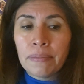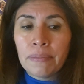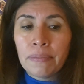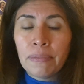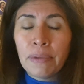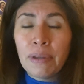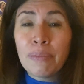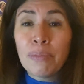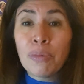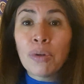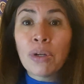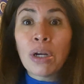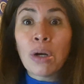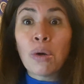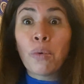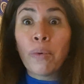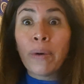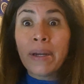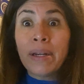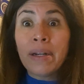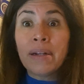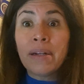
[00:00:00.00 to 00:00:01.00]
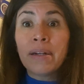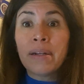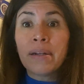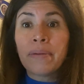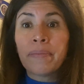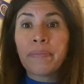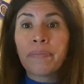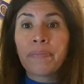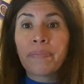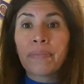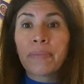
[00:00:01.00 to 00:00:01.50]
be more aware
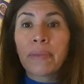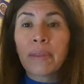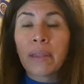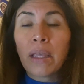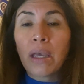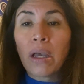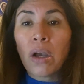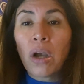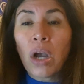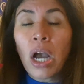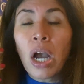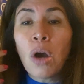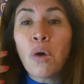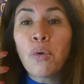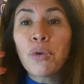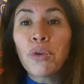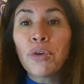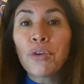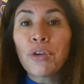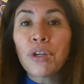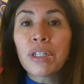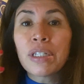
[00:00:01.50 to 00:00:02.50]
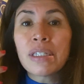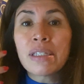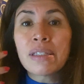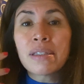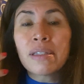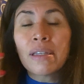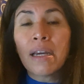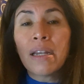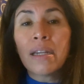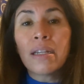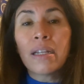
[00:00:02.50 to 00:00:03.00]
how you can
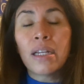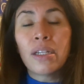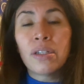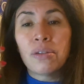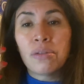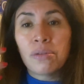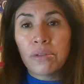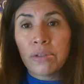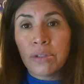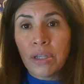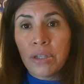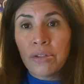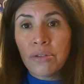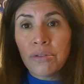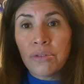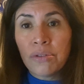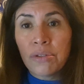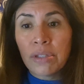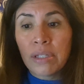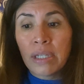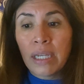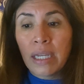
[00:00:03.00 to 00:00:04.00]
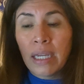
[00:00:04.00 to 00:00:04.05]
start a new change,